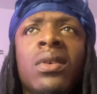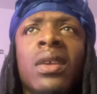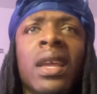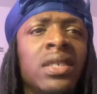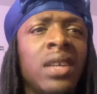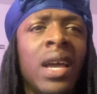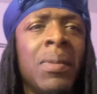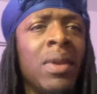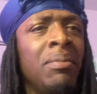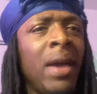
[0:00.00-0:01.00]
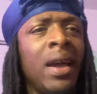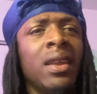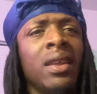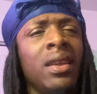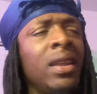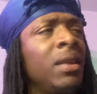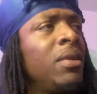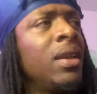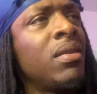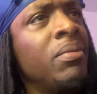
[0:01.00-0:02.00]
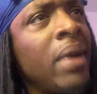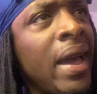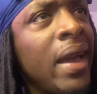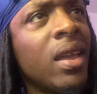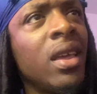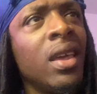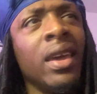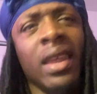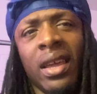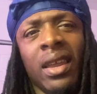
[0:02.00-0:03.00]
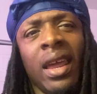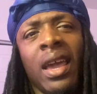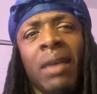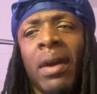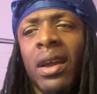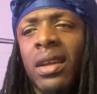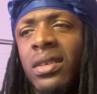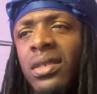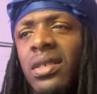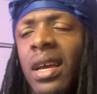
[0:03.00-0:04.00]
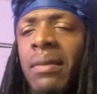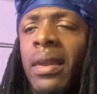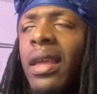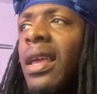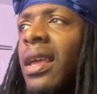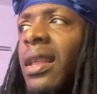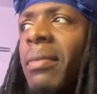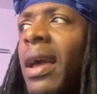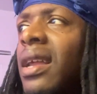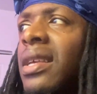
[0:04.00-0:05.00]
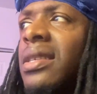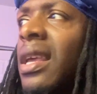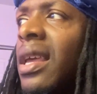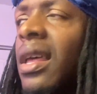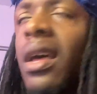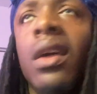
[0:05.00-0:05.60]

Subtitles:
And they shot him in the back of his back. And they came back and shot him in the back of his head.